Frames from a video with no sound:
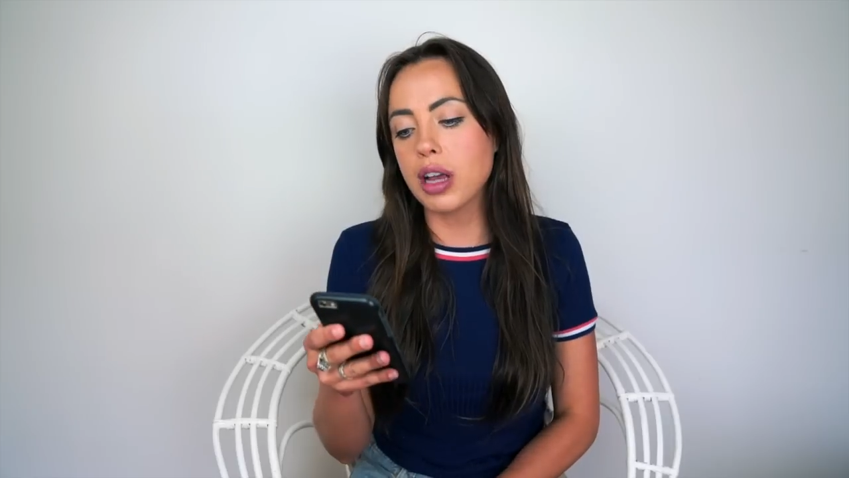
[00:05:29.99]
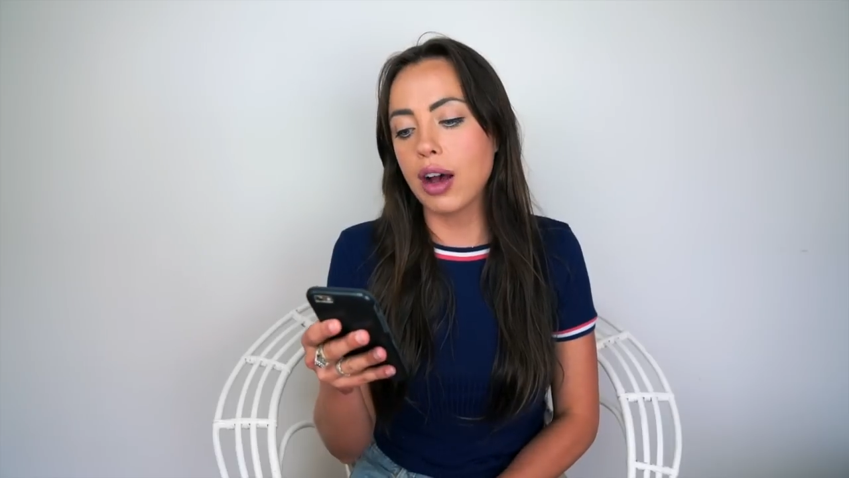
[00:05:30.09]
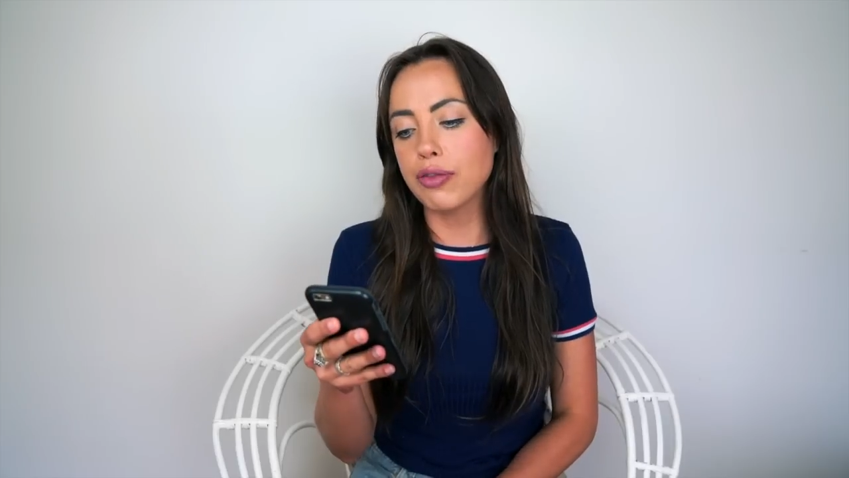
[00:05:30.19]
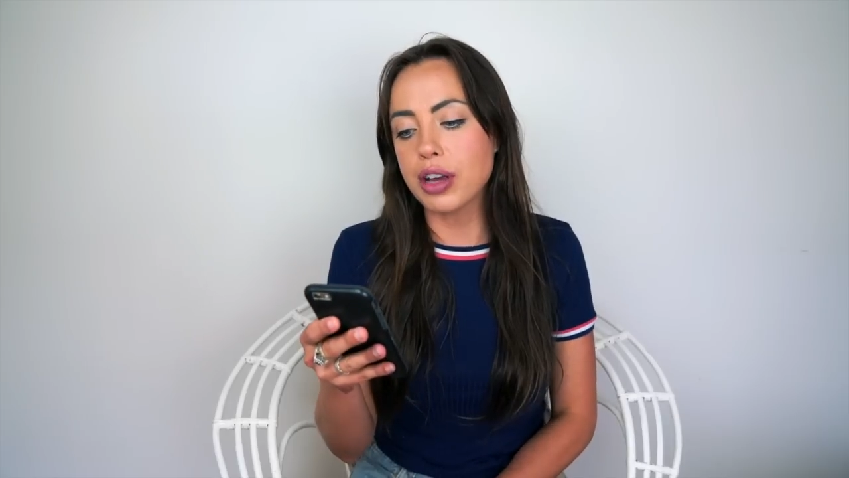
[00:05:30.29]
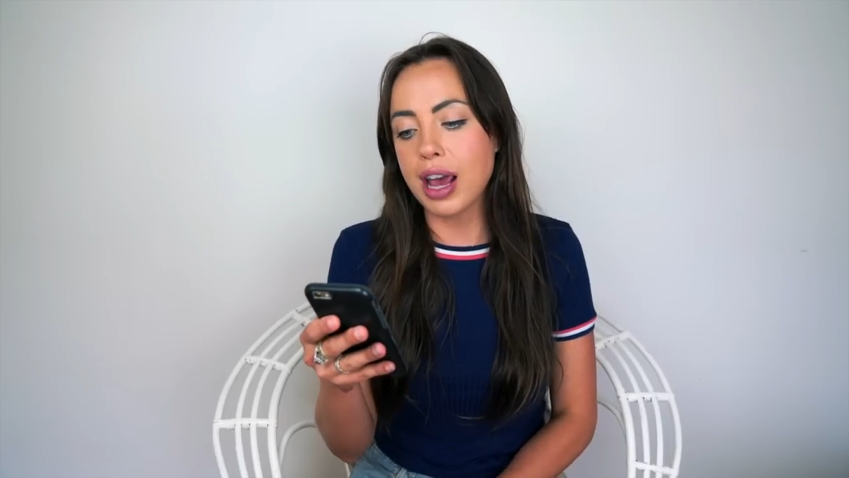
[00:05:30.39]

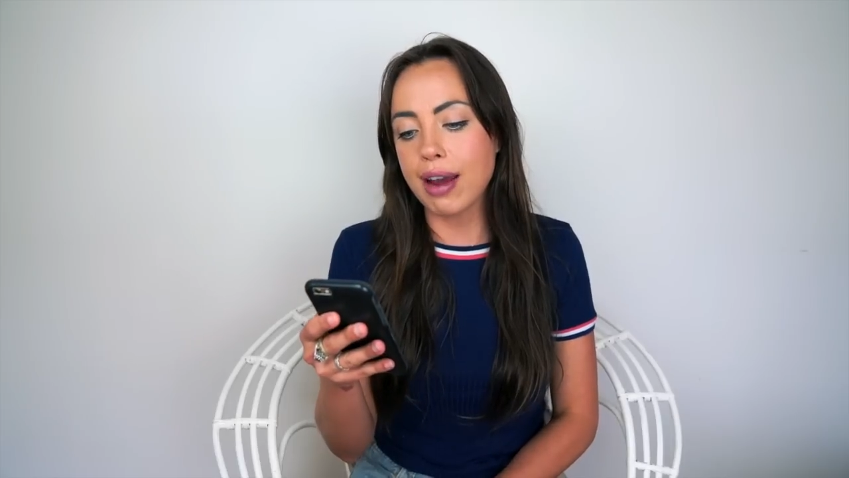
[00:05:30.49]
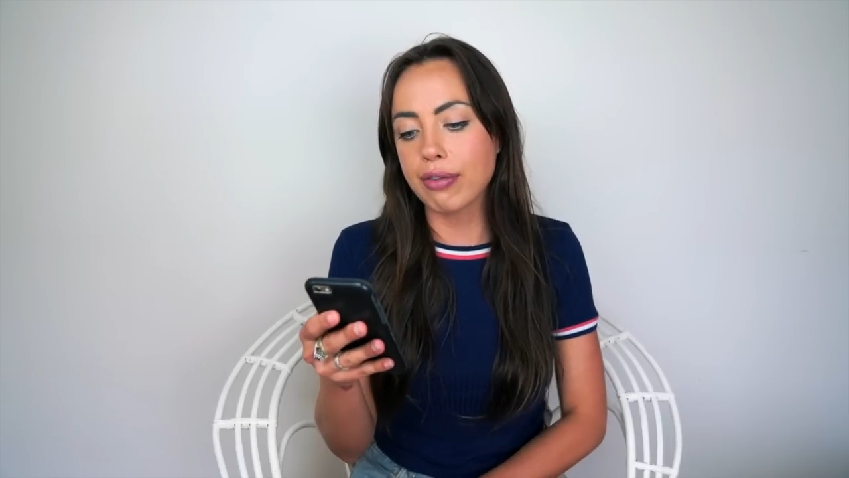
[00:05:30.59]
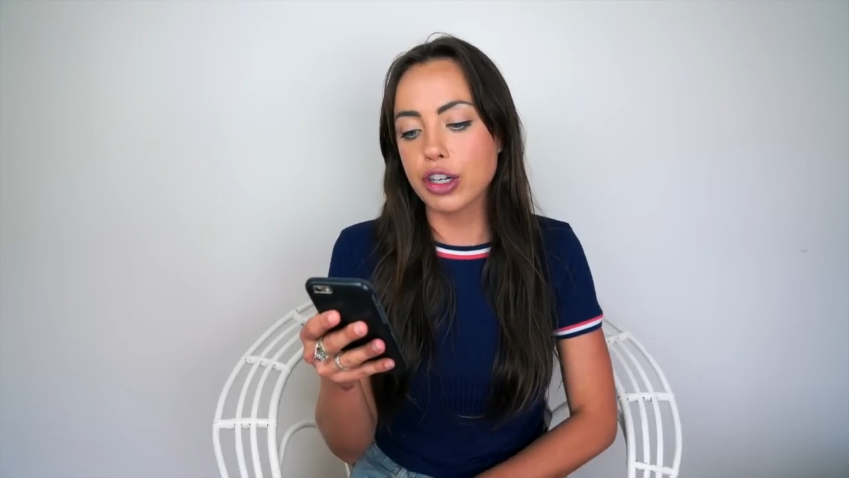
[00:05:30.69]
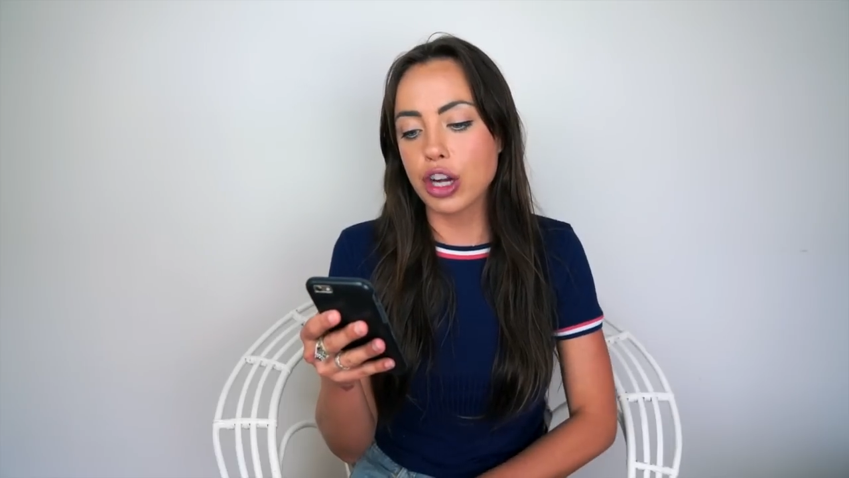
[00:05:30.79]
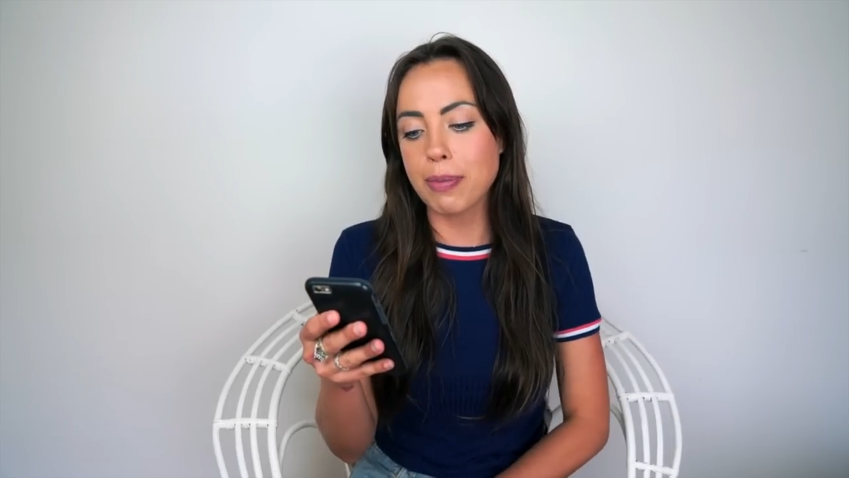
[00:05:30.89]
after
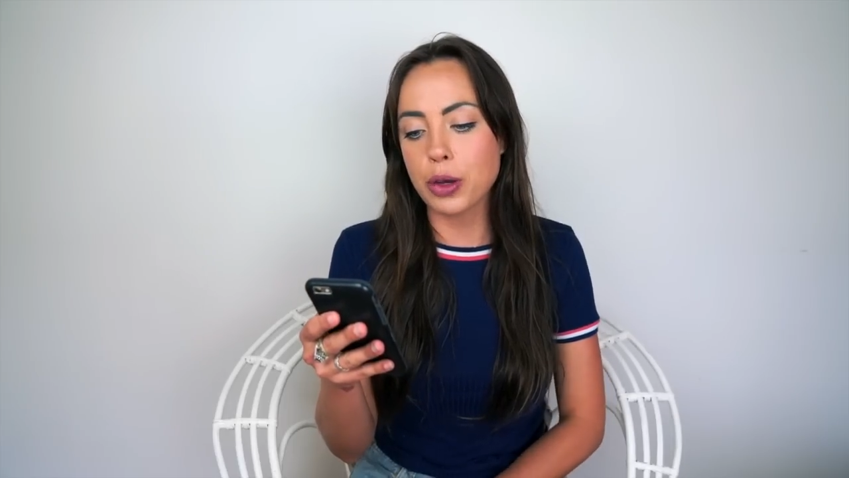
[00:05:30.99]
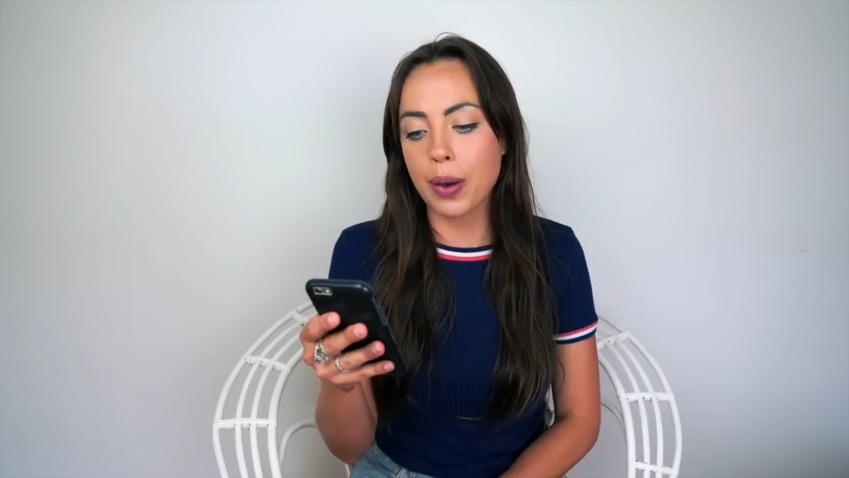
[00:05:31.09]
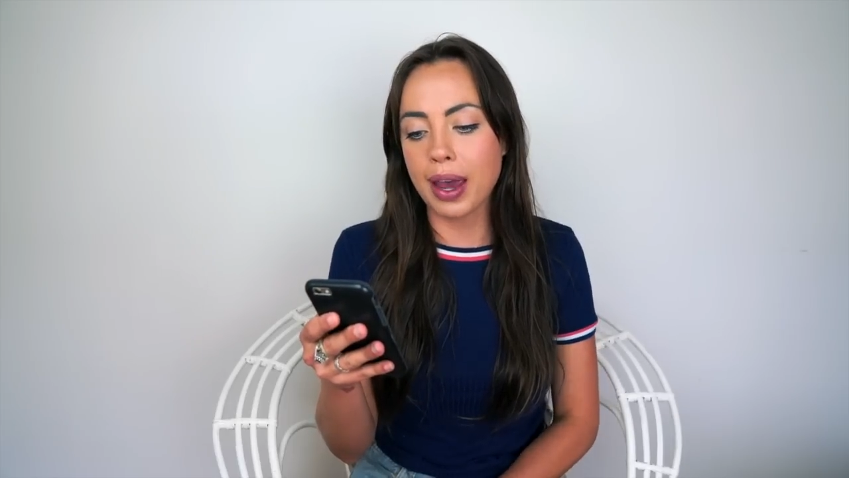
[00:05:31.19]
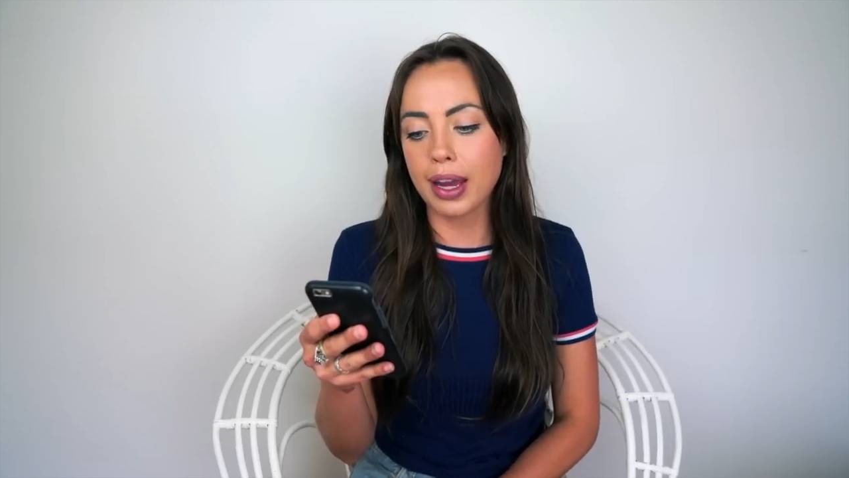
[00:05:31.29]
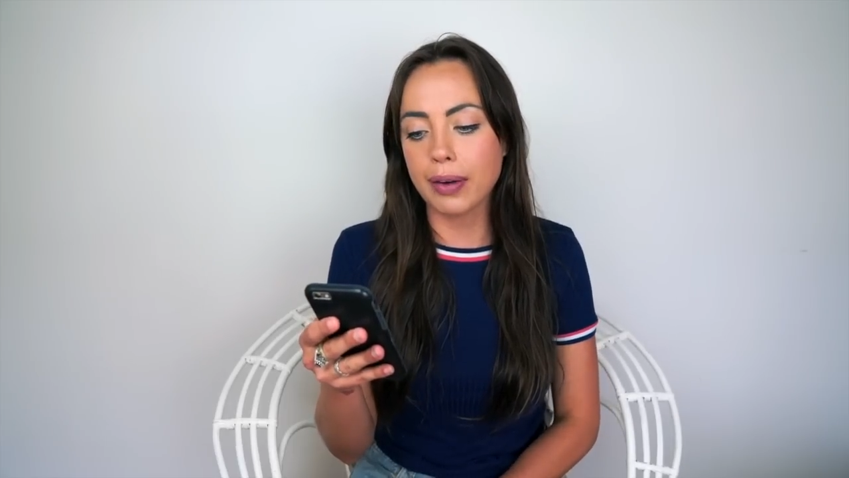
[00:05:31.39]
every time you
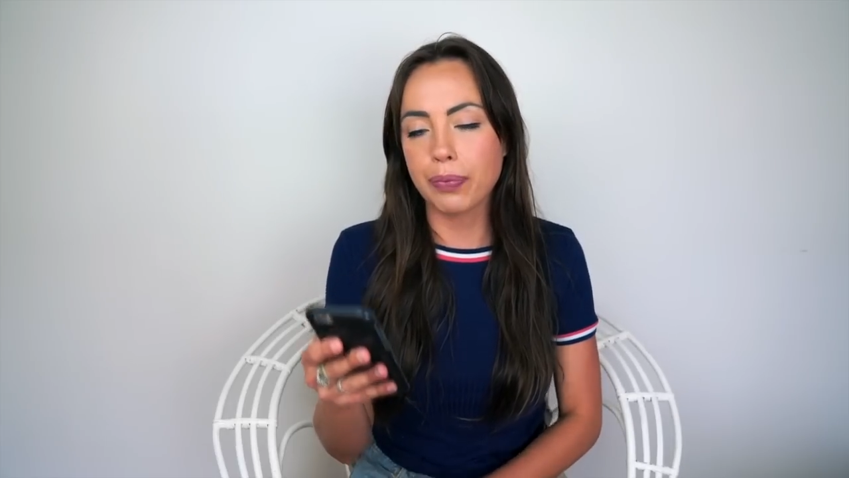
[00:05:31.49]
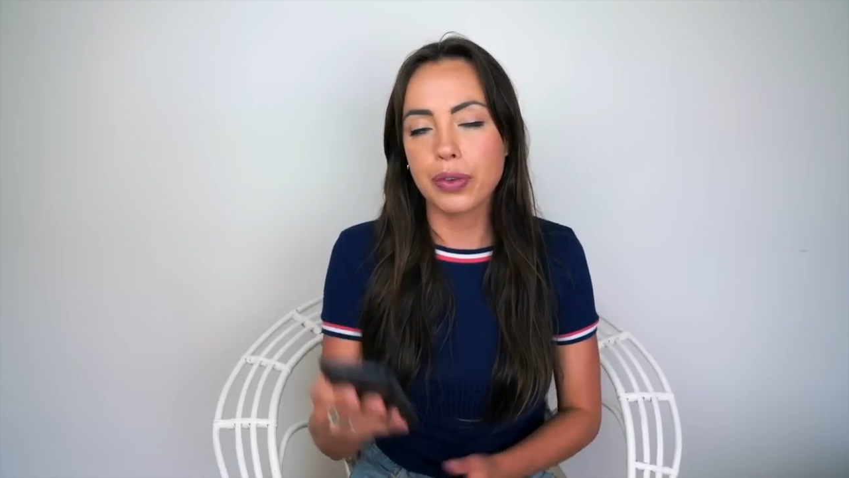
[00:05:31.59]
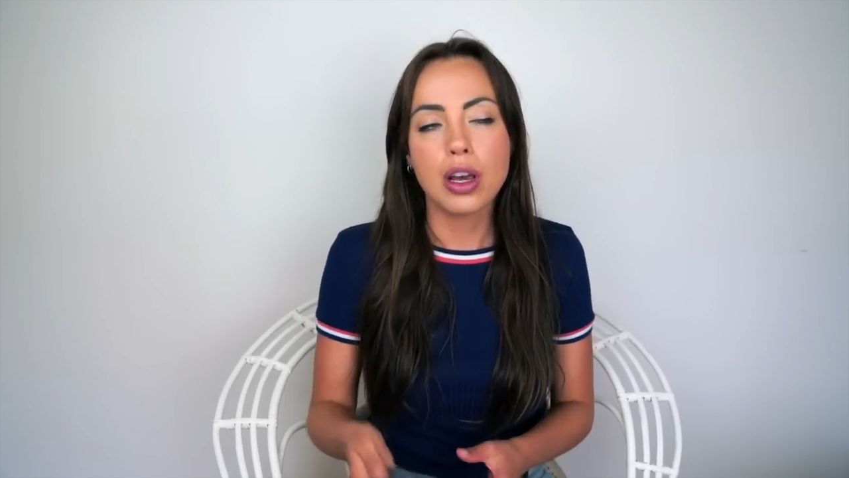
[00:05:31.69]
eat?